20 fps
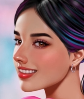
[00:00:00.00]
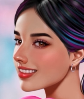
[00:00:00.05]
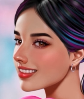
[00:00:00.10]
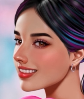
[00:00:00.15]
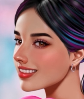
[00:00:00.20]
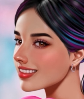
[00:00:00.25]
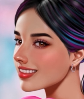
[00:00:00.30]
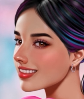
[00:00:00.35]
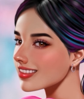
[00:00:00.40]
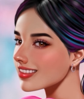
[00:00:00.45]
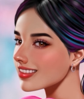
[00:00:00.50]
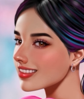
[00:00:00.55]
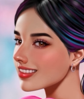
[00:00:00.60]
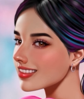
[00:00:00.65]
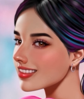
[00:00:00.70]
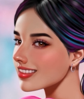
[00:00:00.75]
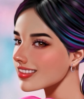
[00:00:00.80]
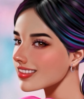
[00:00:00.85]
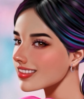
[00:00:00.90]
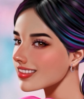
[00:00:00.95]

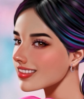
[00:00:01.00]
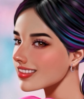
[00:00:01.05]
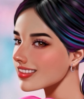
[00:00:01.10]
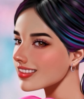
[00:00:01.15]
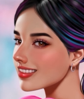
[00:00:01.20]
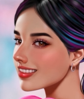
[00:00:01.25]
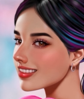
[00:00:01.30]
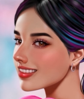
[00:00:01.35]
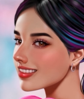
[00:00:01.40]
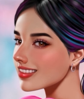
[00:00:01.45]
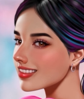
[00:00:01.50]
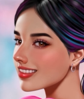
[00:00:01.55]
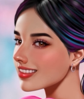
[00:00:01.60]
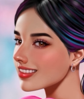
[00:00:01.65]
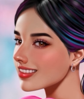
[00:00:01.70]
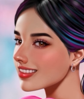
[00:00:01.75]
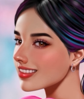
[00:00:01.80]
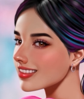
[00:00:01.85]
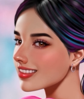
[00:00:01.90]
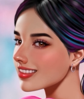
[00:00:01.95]

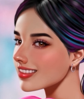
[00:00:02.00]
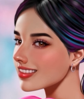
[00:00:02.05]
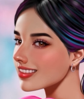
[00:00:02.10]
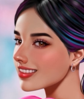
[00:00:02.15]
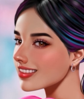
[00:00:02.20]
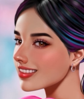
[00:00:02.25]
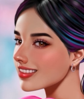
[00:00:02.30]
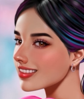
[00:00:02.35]
(silence)